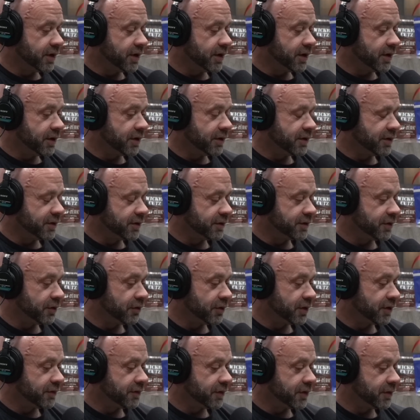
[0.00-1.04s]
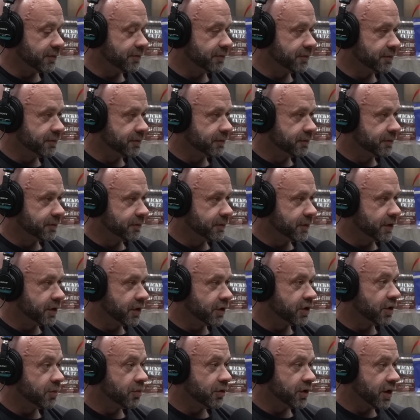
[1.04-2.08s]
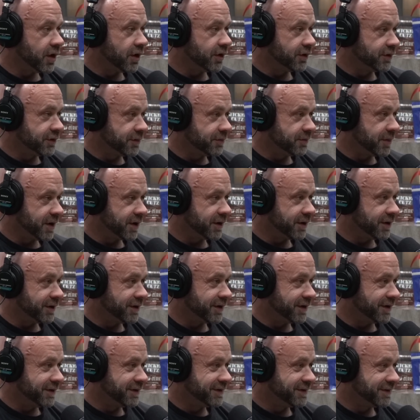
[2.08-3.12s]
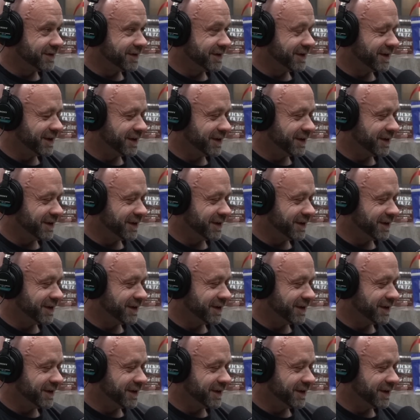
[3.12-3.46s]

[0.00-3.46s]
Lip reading: And sold it for a couple $dollars back in the day, and